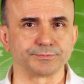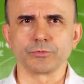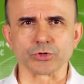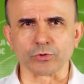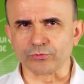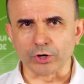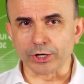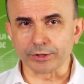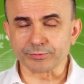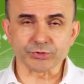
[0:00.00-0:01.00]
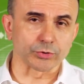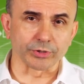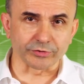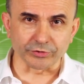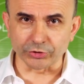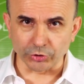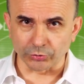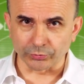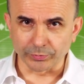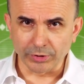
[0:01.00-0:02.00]
So far, so nothing
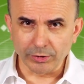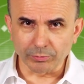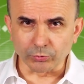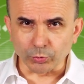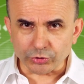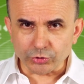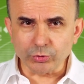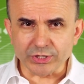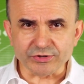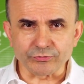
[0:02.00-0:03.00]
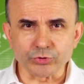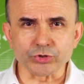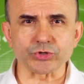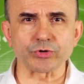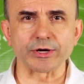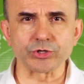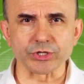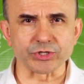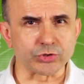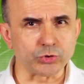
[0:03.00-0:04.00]
new. But what you as a future
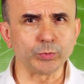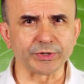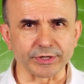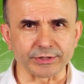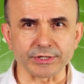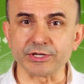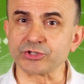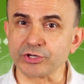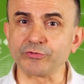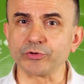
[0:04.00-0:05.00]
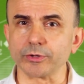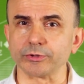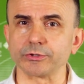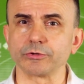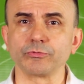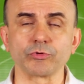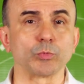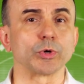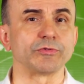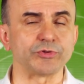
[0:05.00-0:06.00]
strategist do with it is different from
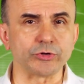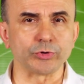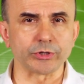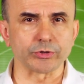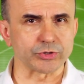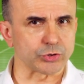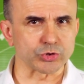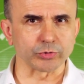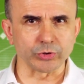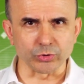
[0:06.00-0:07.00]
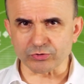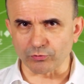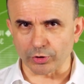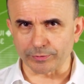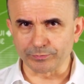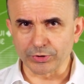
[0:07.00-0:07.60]
what a feed reader is usually used for.